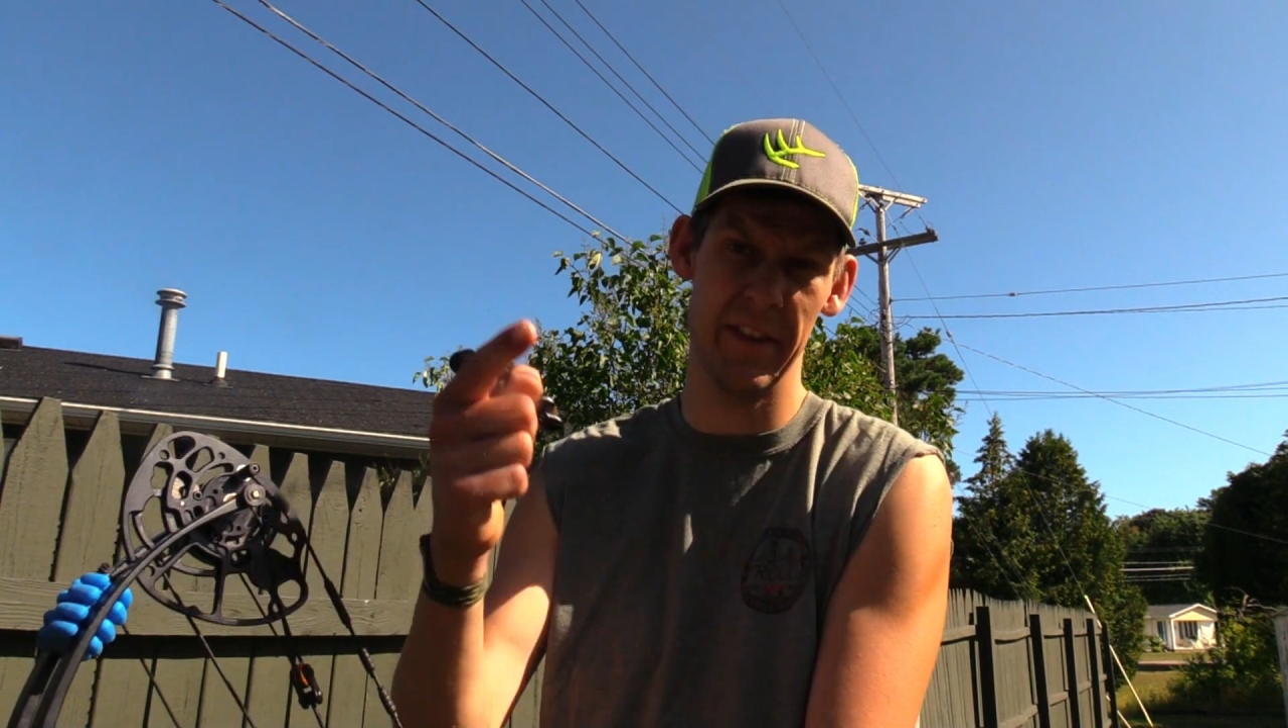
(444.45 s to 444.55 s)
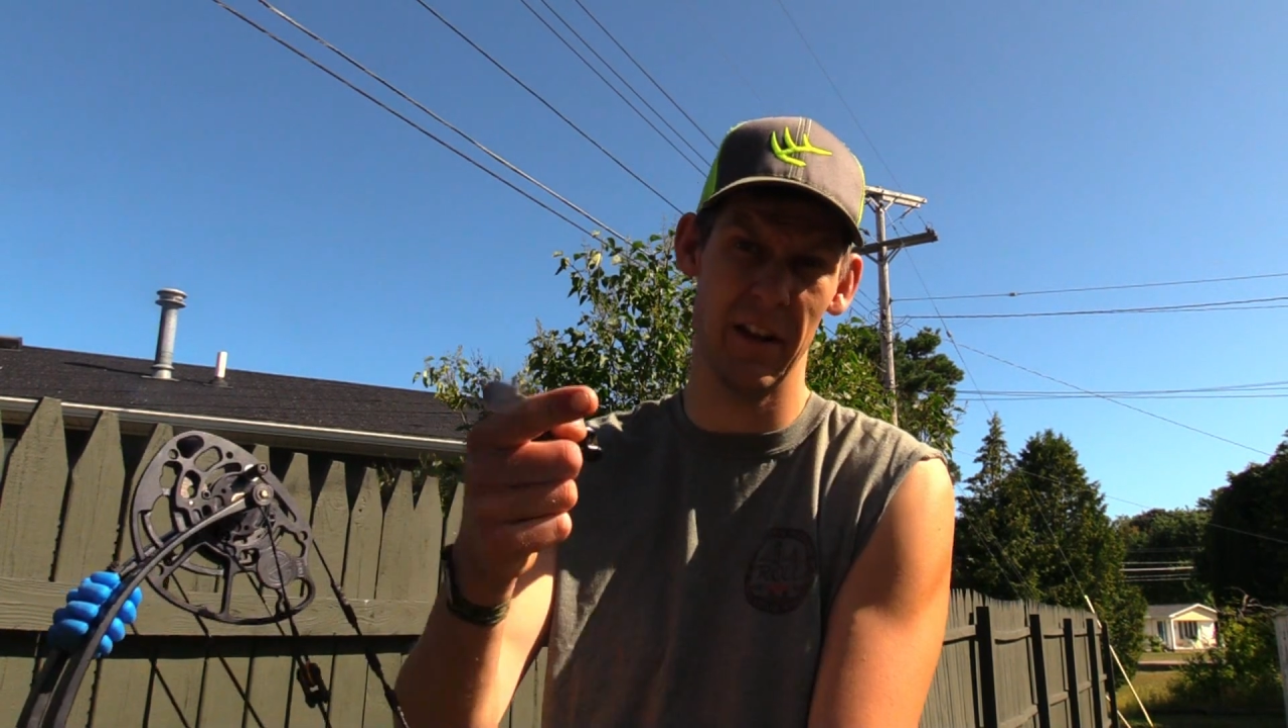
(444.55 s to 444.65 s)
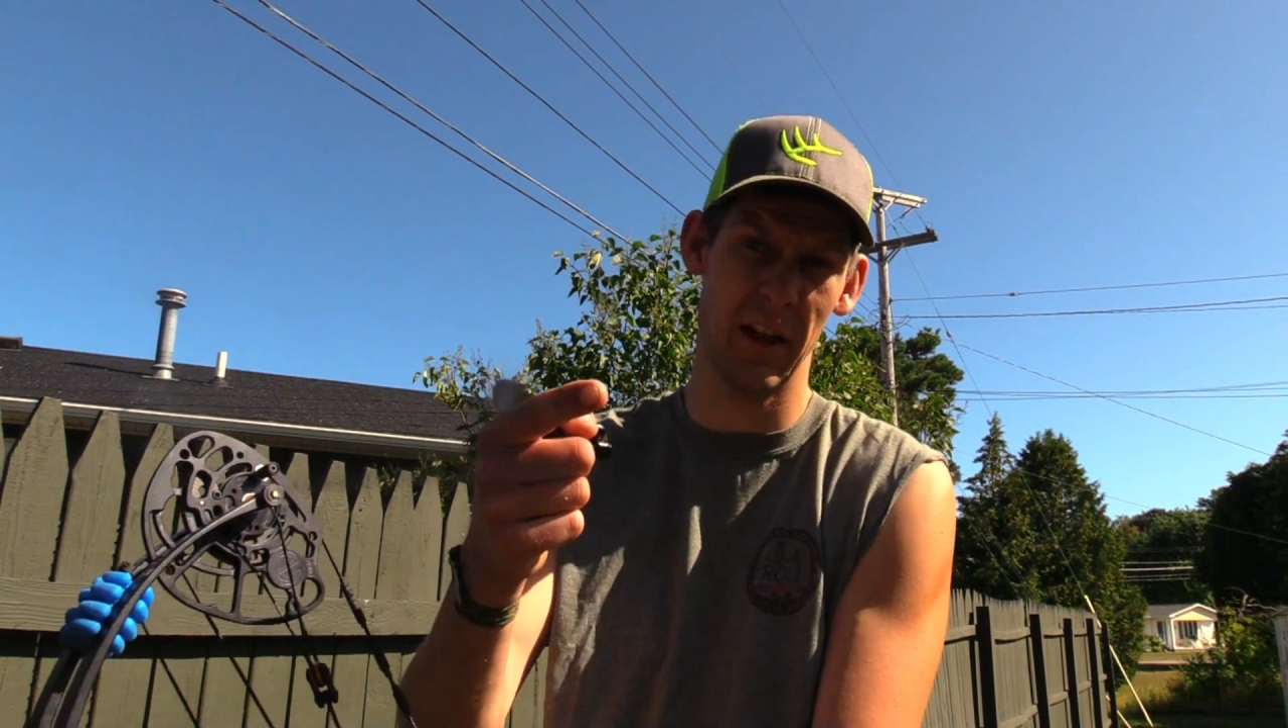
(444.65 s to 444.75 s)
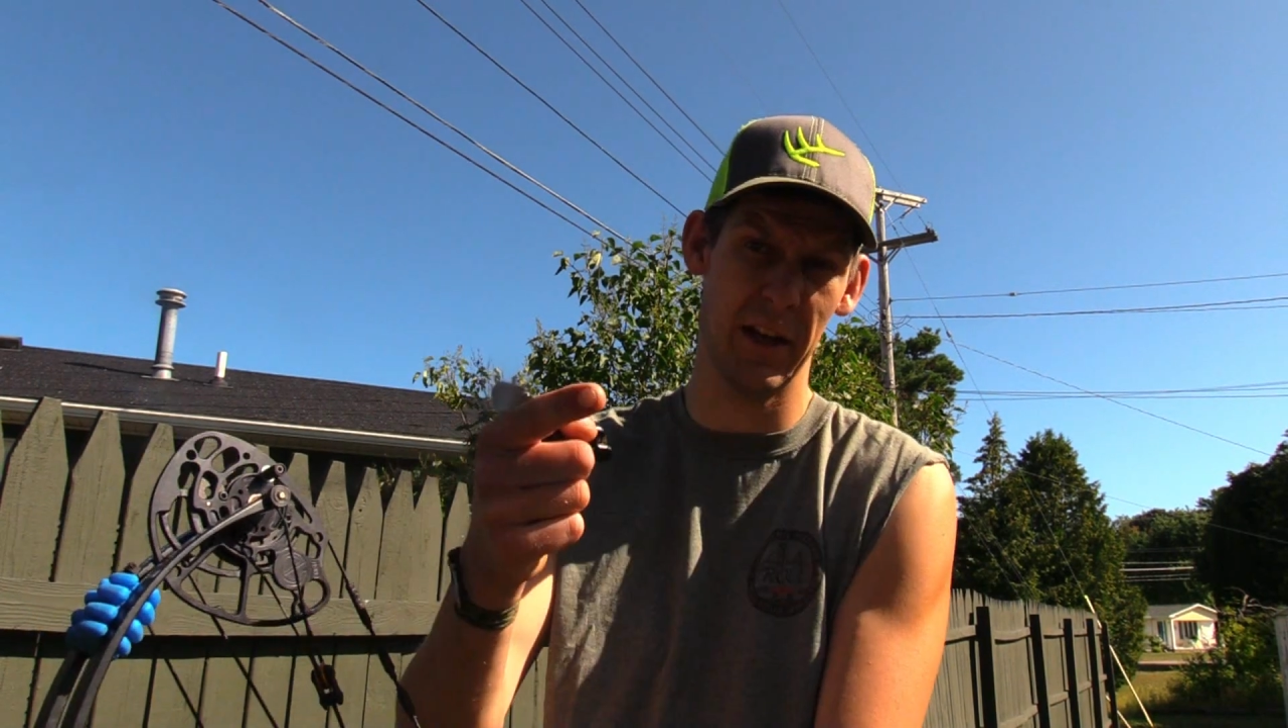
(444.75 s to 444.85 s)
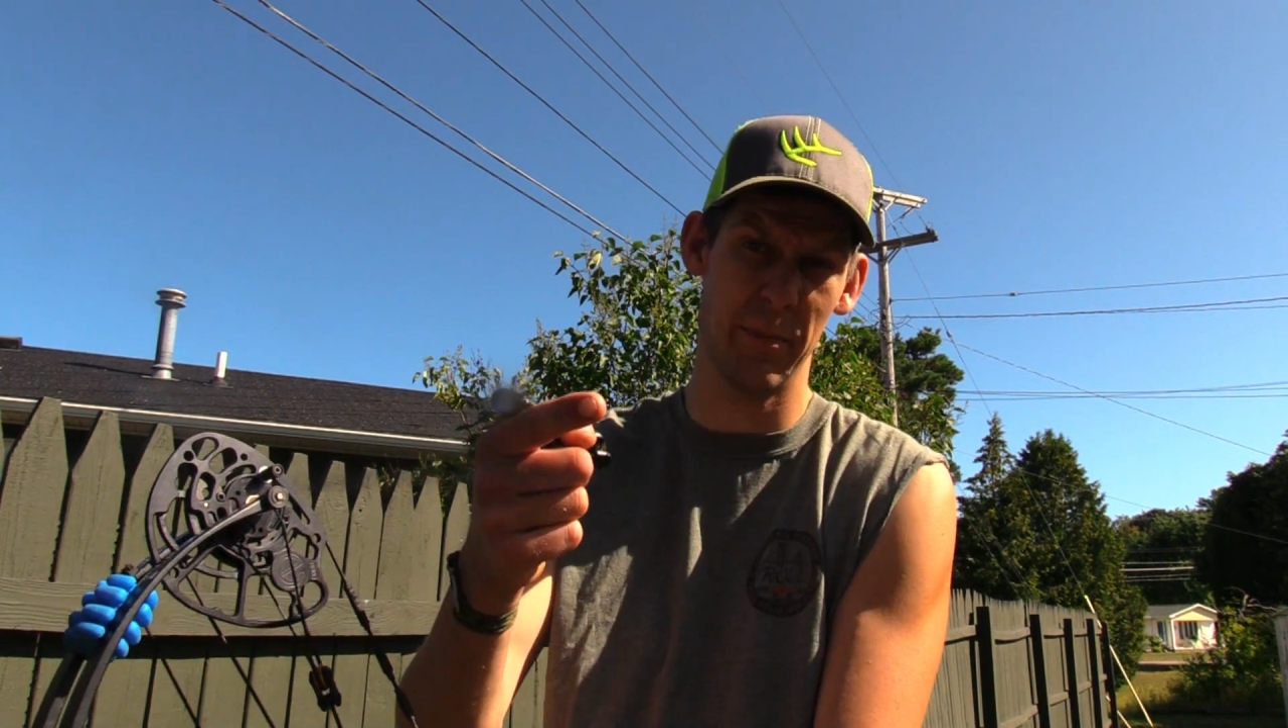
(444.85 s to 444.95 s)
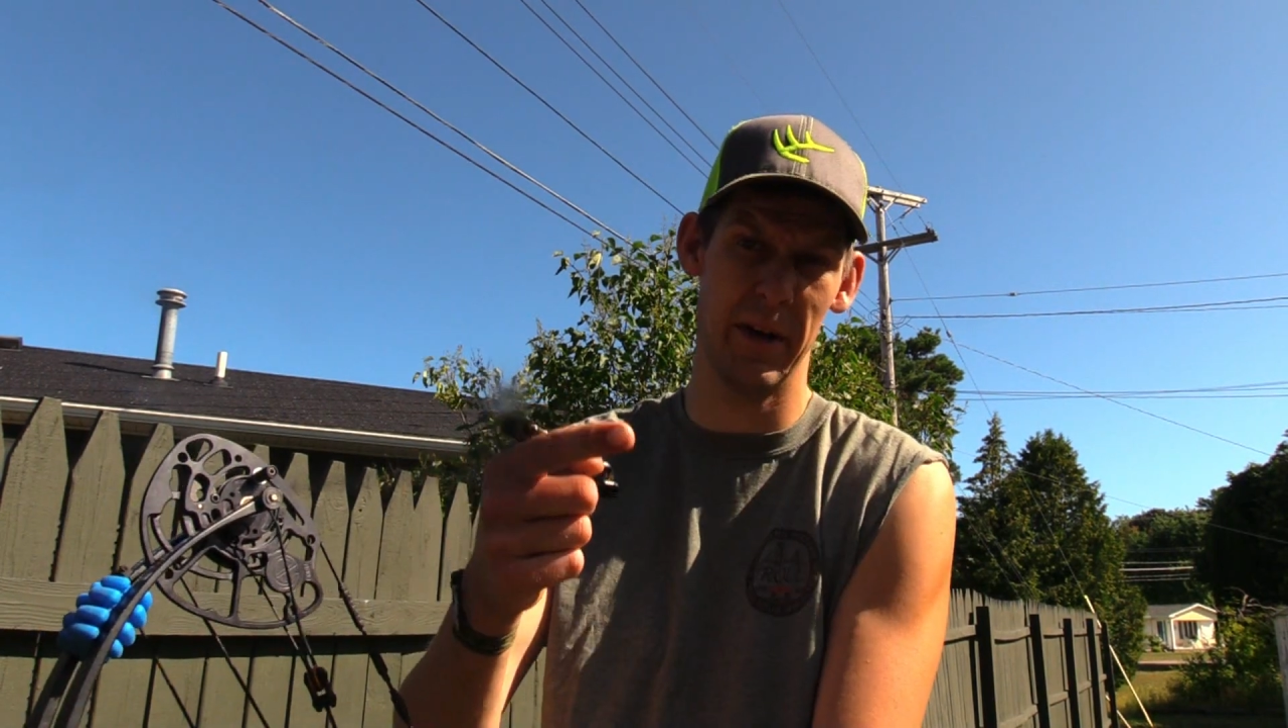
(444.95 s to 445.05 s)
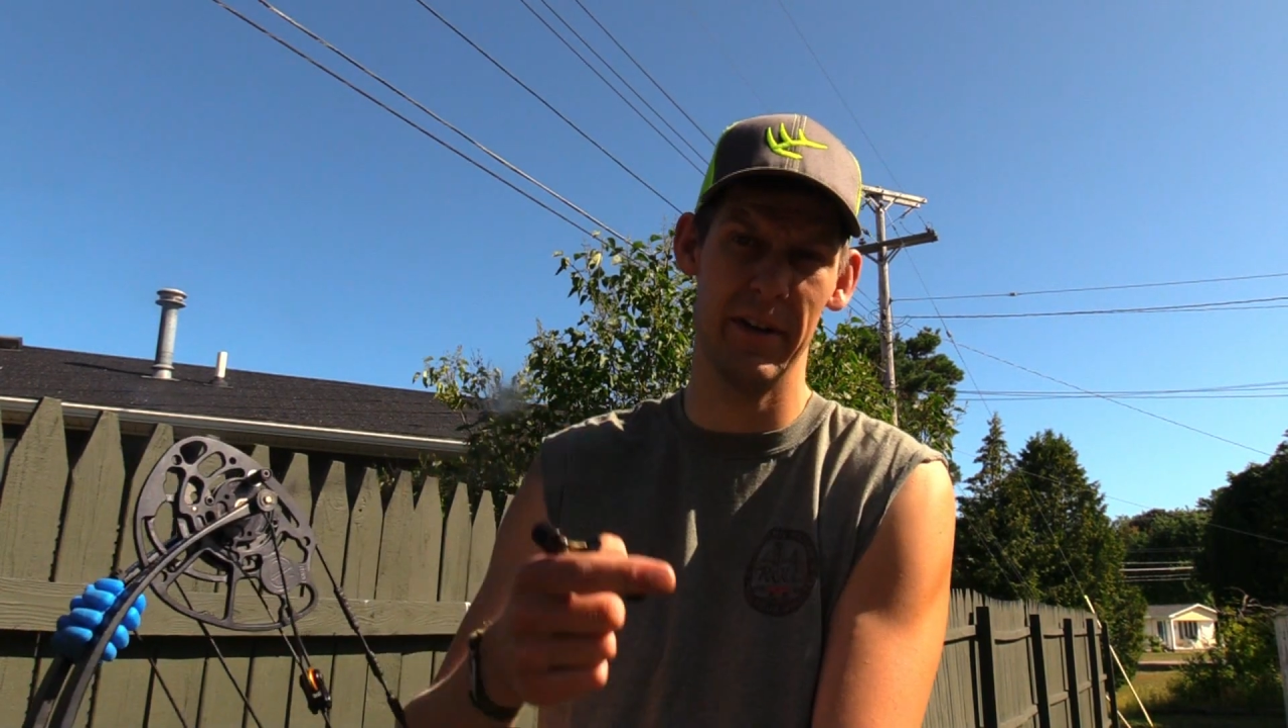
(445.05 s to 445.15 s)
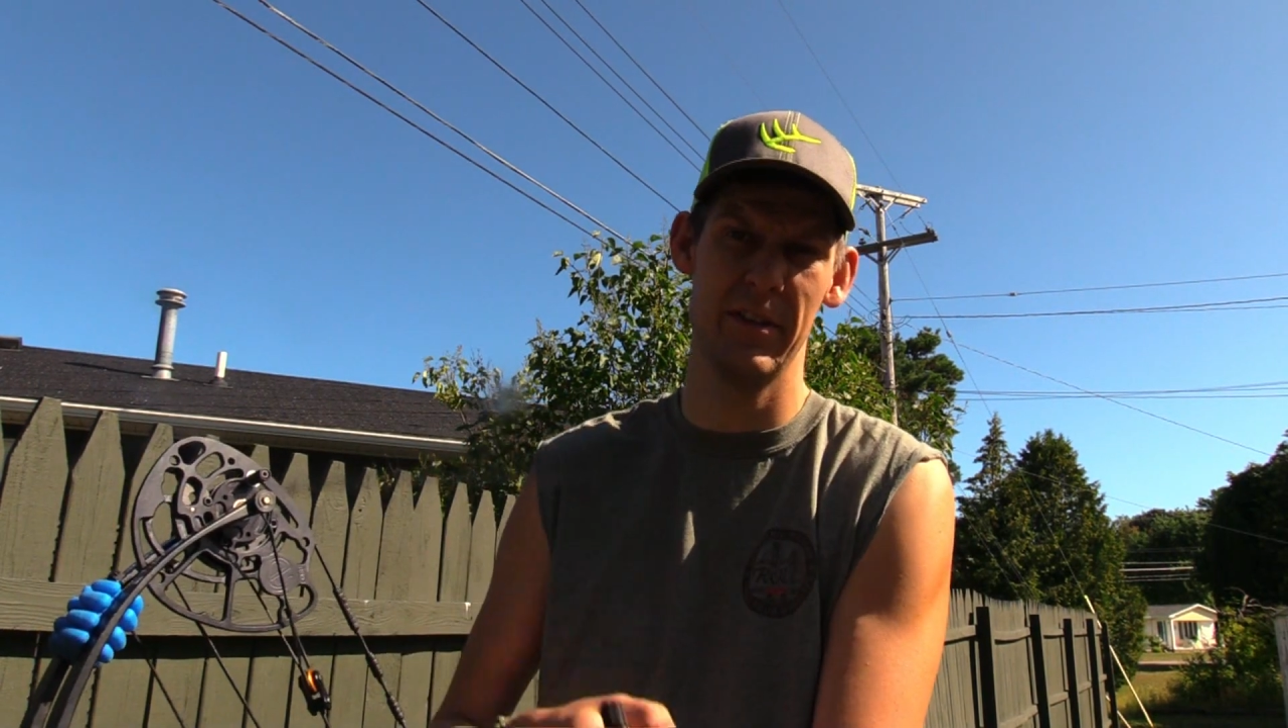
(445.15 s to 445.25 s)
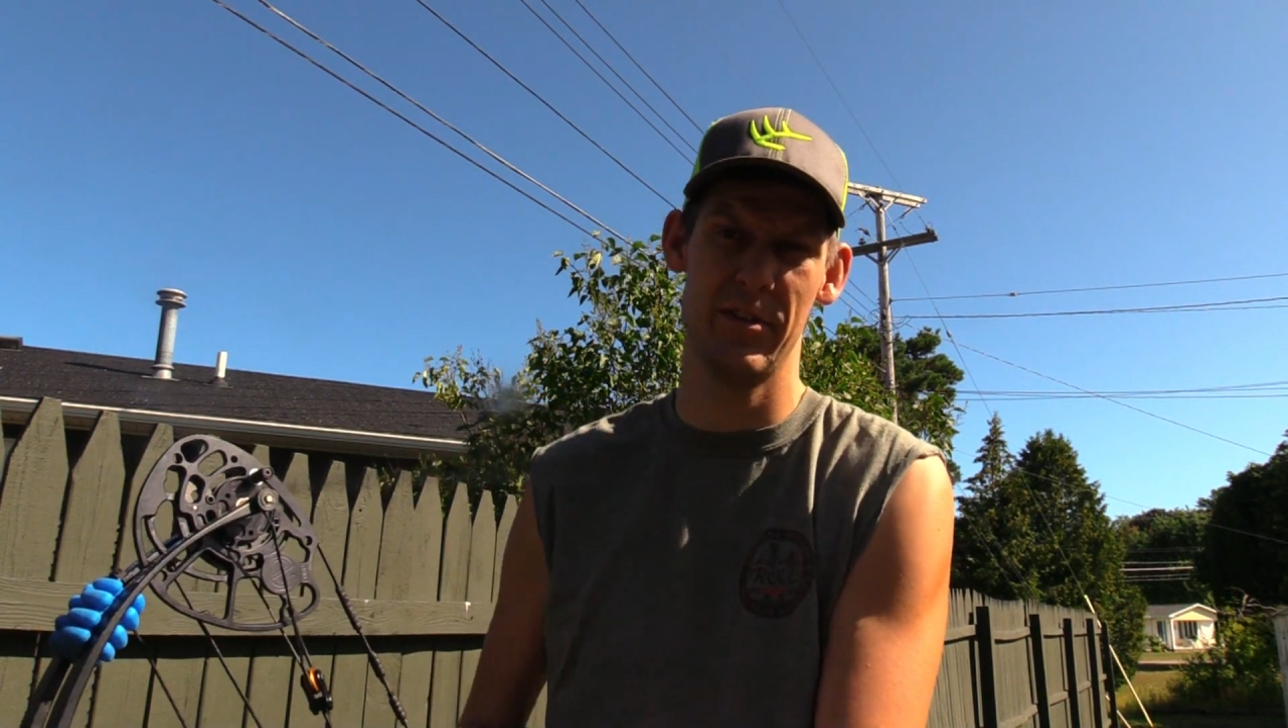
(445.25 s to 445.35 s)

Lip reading: that like button.